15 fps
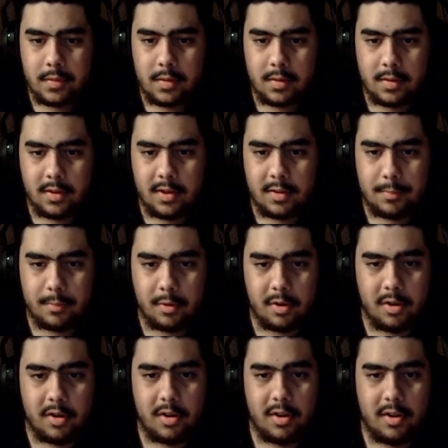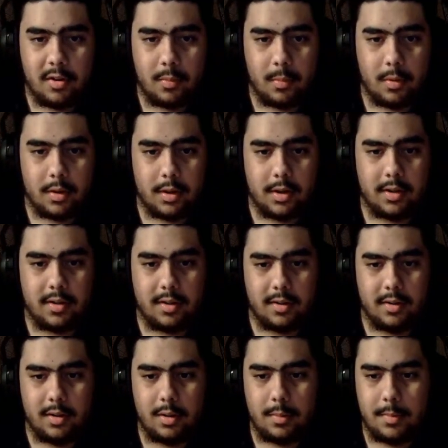this part is where it gets a
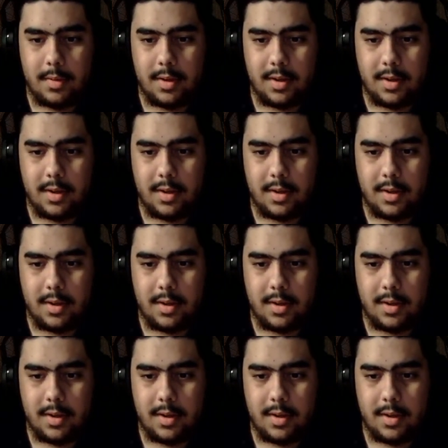little bit